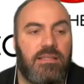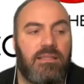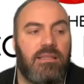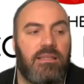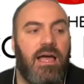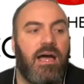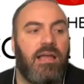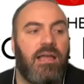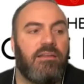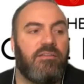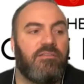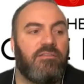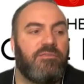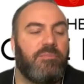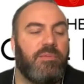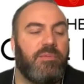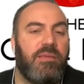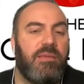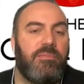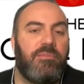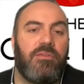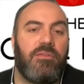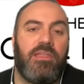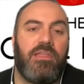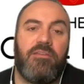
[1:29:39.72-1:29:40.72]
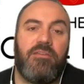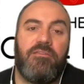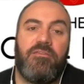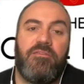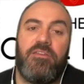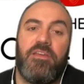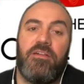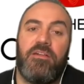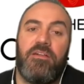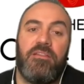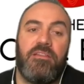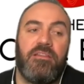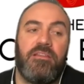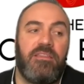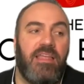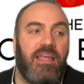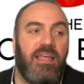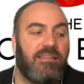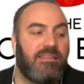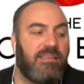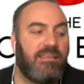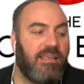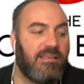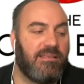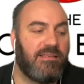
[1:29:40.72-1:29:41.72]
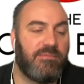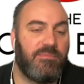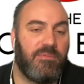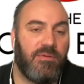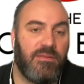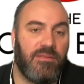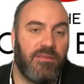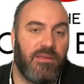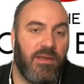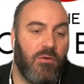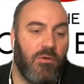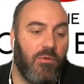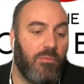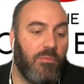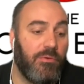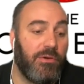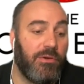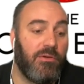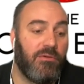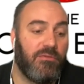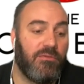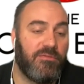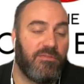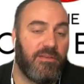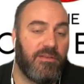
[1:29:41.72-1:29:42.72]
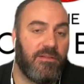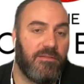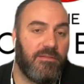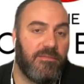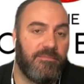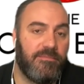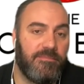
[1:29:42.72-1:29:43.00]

lot of people that fail in that test, brother. I hope we don't fail.